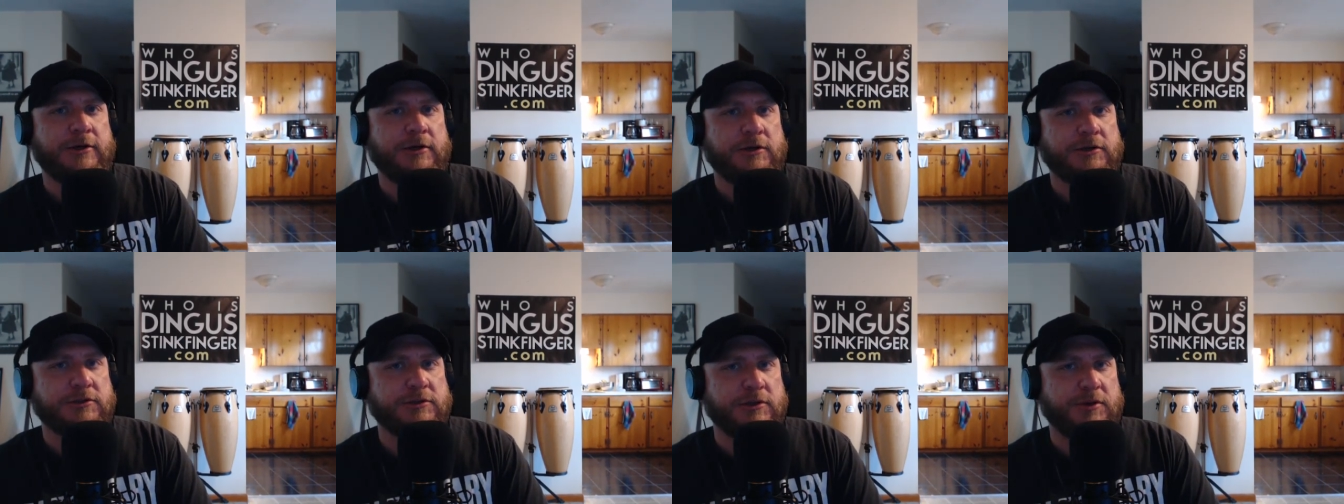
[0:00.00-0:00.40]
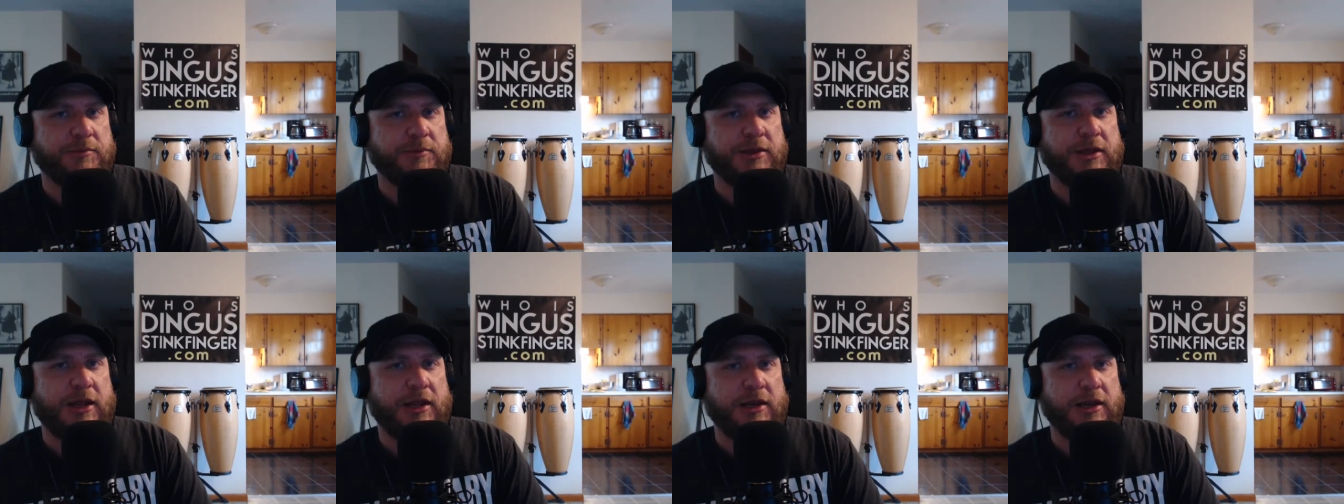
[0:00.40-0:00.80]

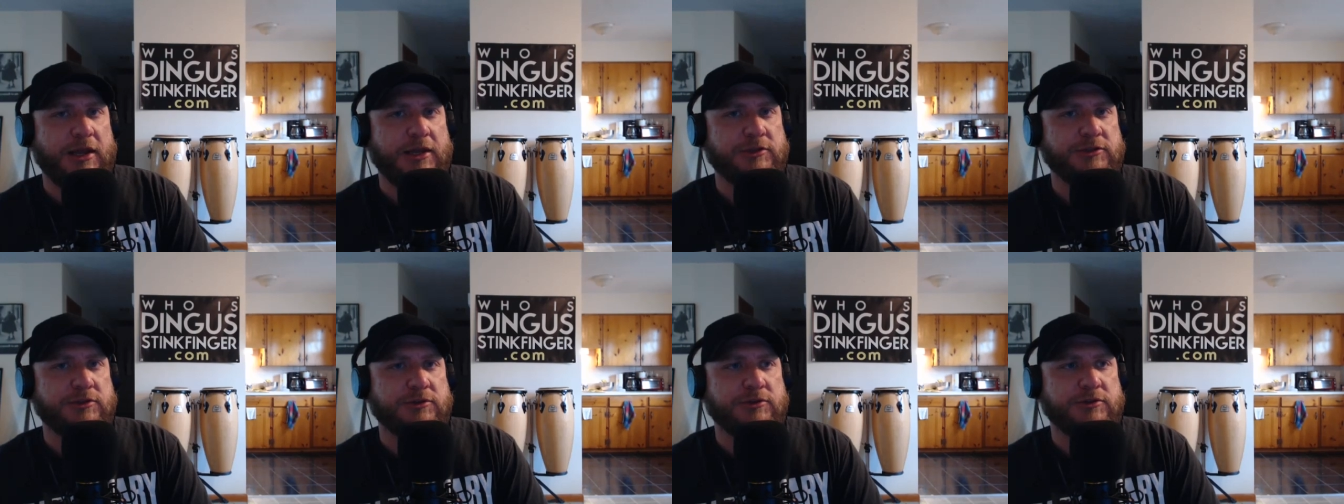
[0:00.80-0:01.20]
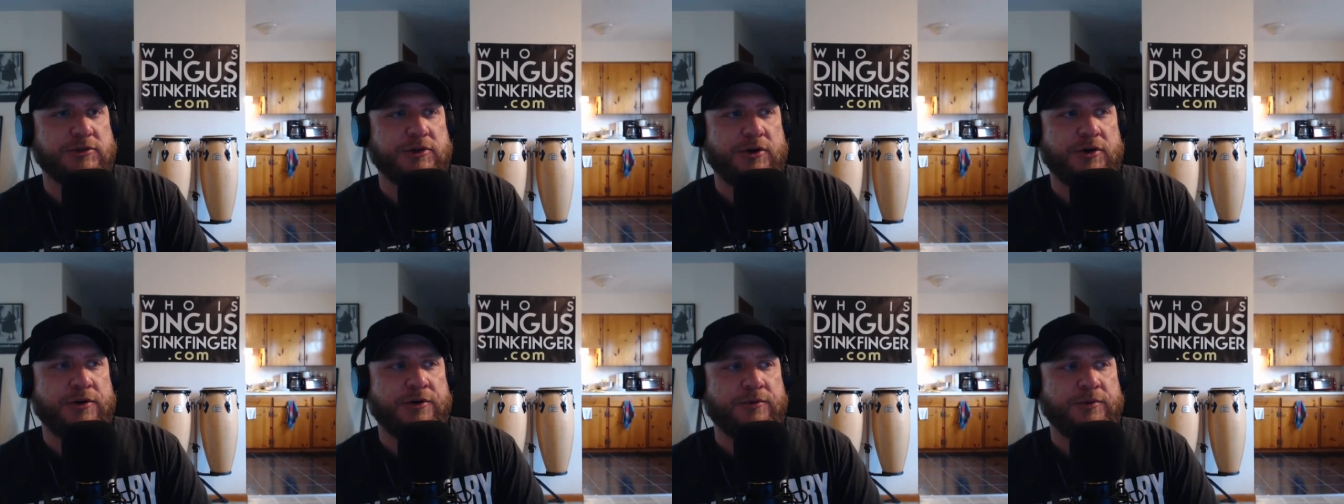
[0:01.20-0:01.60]
something of that nature.
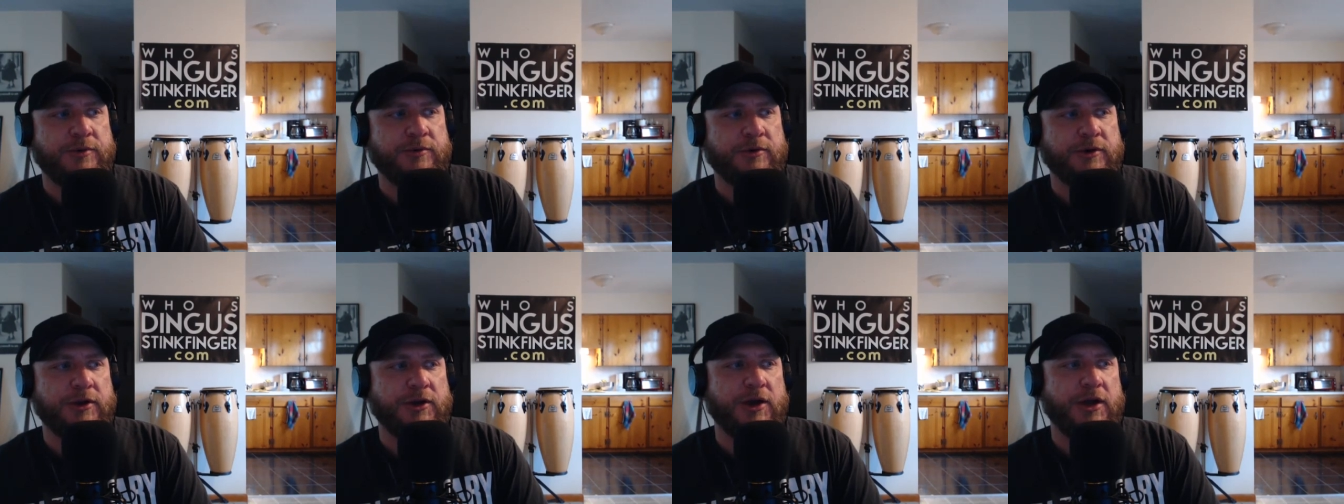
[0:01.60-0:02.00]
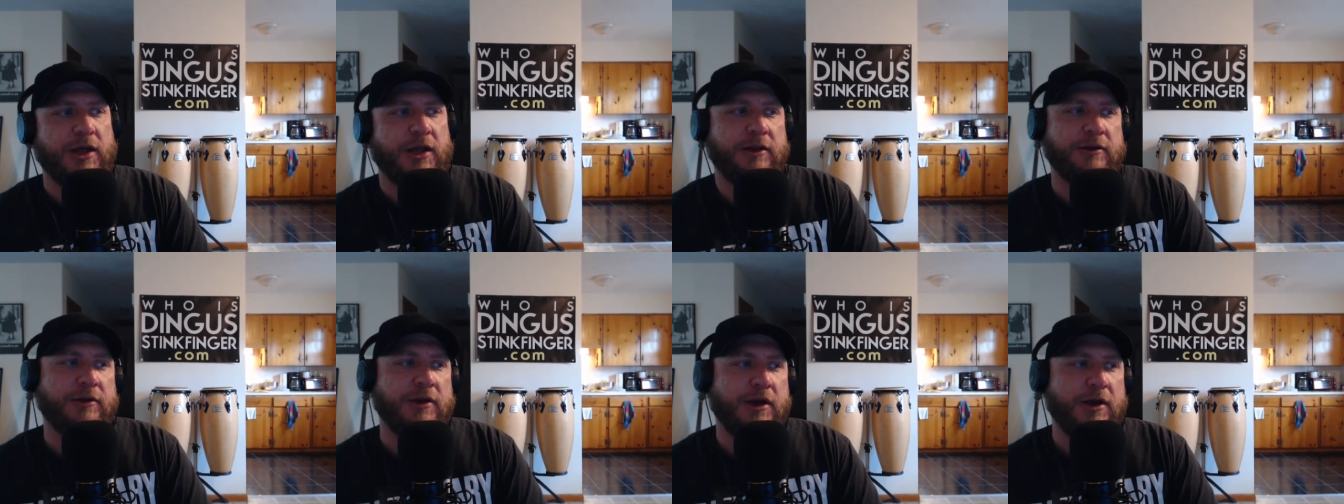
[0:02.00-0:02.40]
So we were going to go
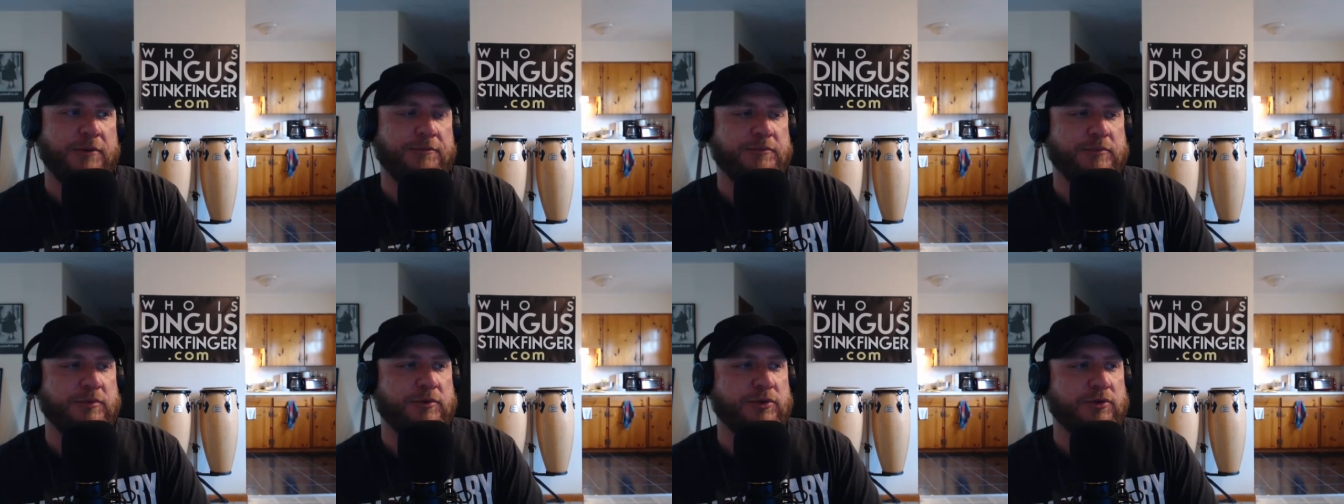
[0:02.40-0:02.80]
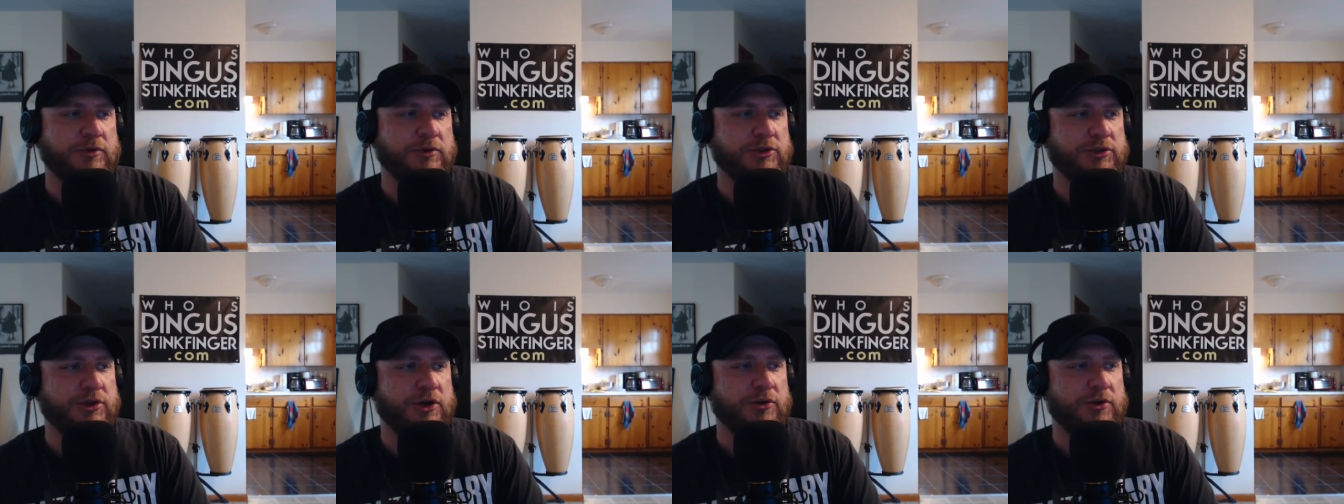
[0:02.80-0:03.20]
ahead and do
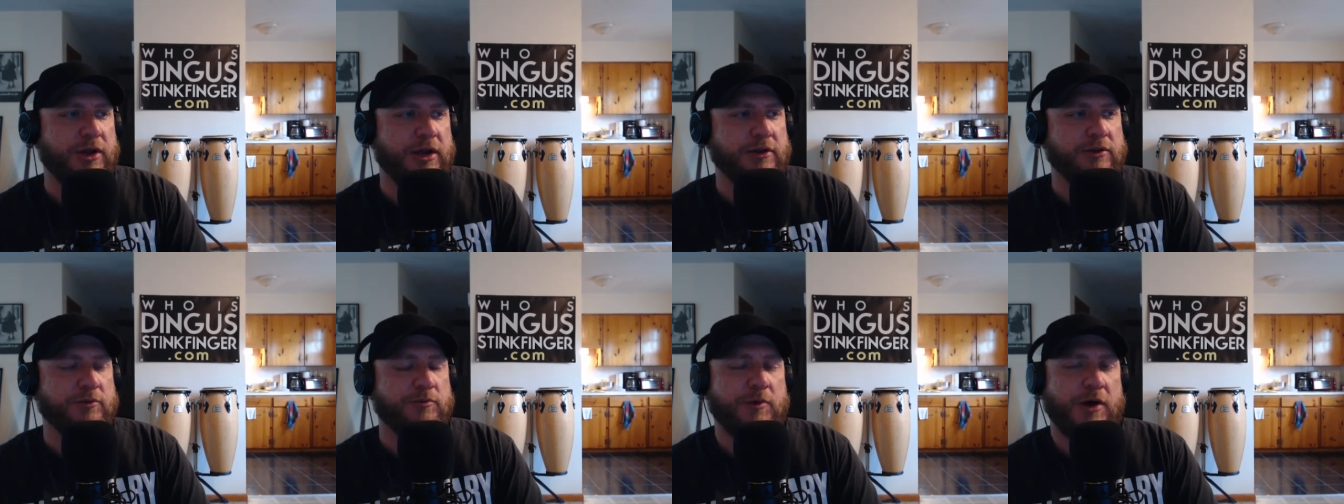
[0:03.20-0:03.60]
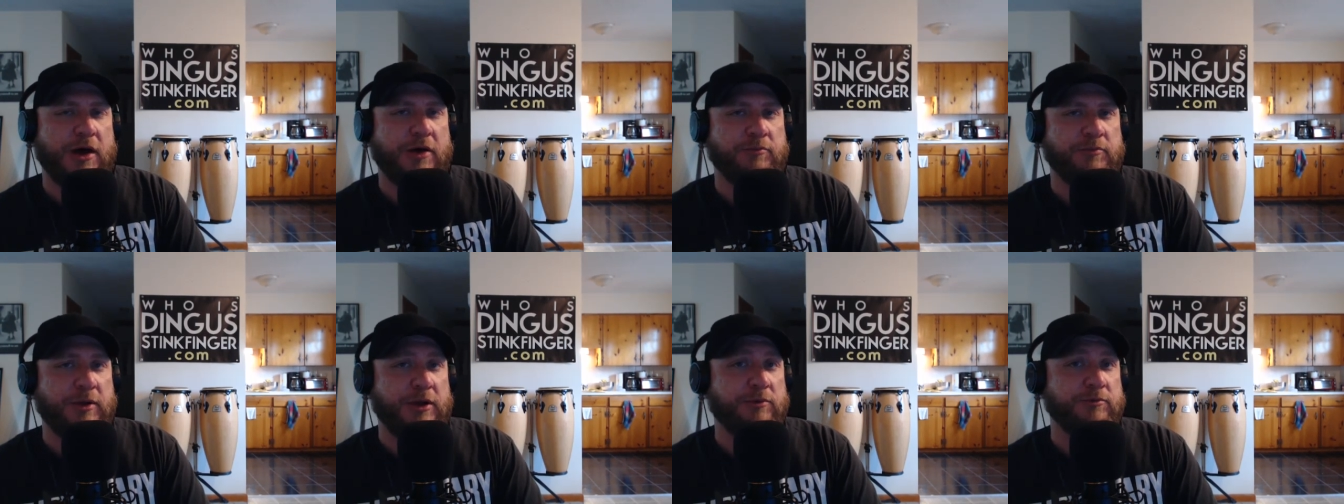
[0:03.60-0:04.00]
the show down at the
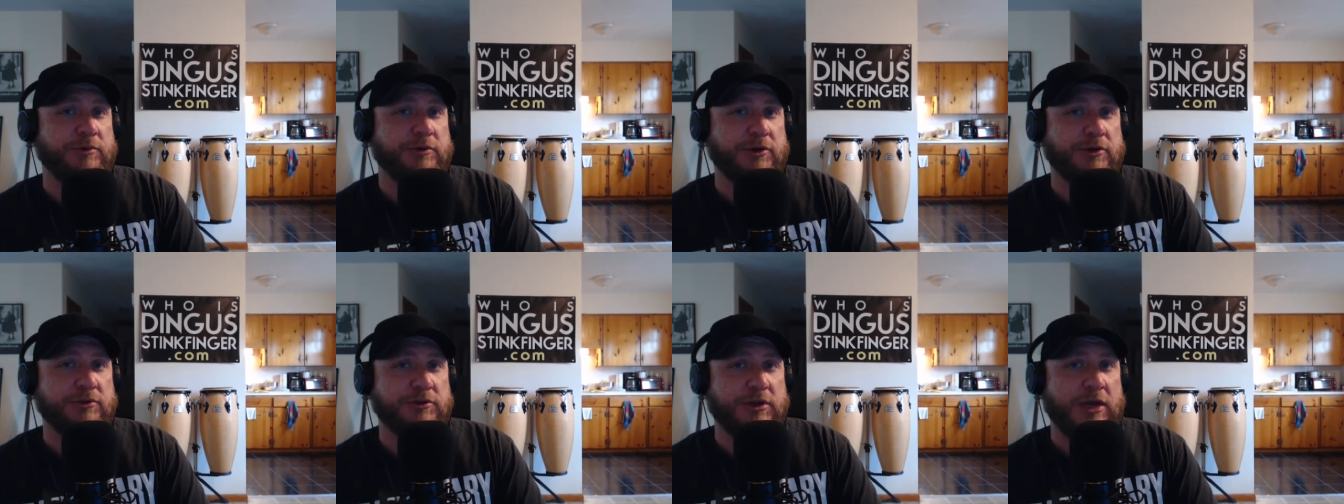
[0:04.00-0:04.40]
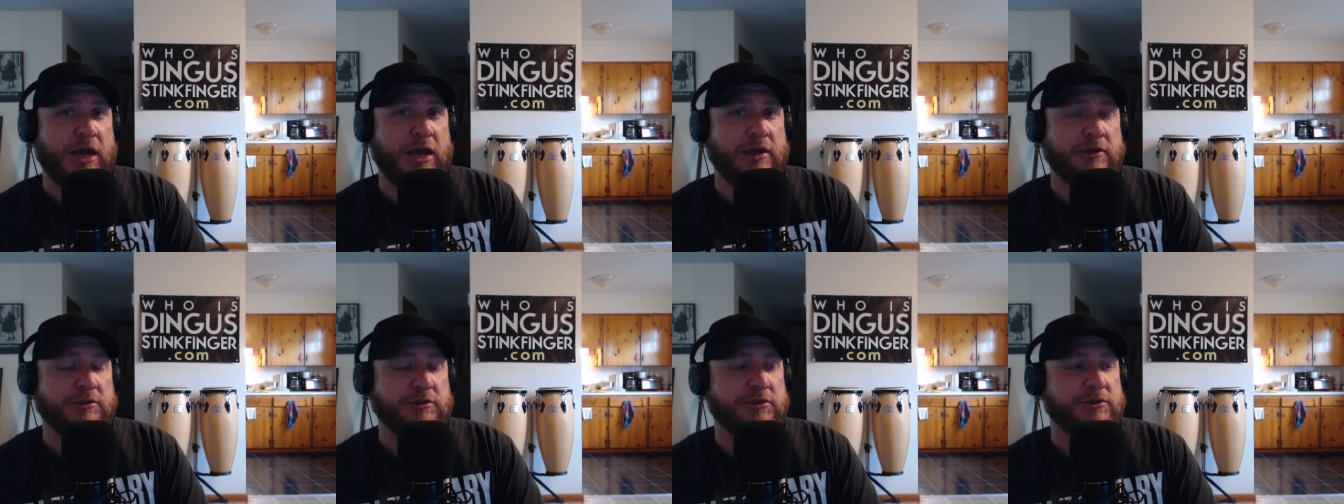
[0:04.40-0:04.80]
Wild Bean with those guys.